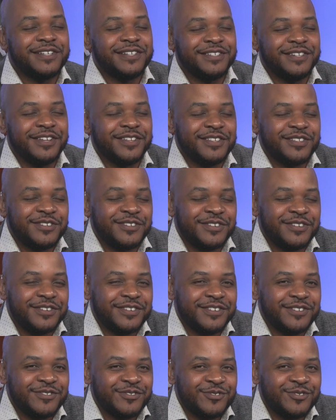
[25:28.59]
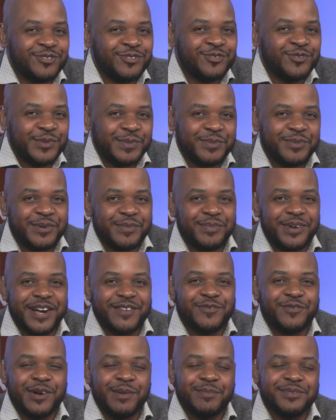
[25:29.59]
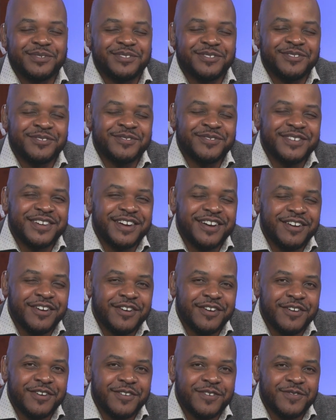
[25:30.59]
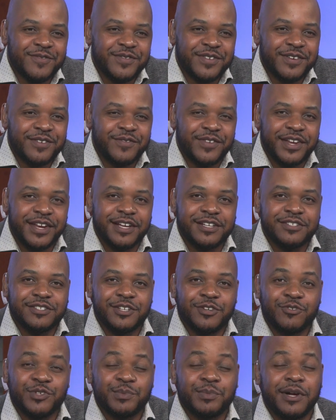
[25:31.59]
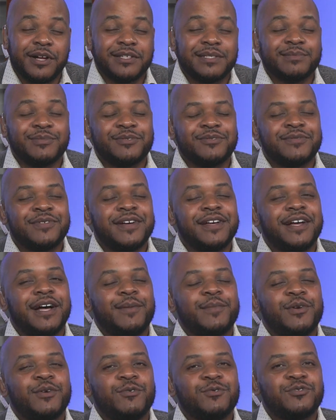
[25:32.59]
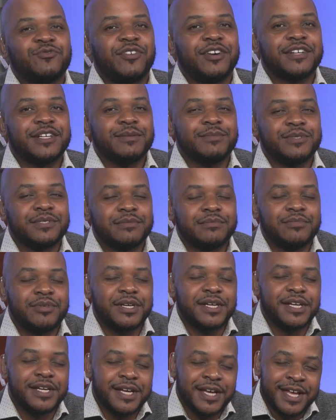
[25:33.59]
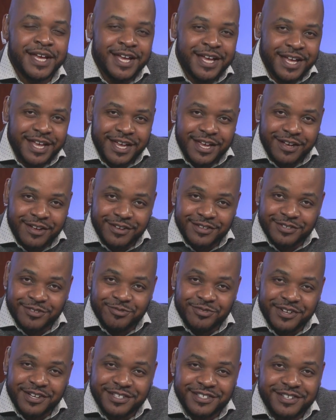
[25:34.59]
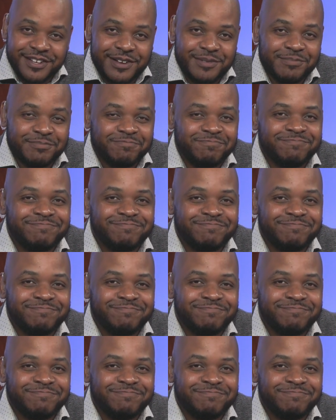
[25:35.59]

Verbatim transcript: another super impactful episode of Financially Irresponsible. I'm your host, Rahkim Sabree. Until next time.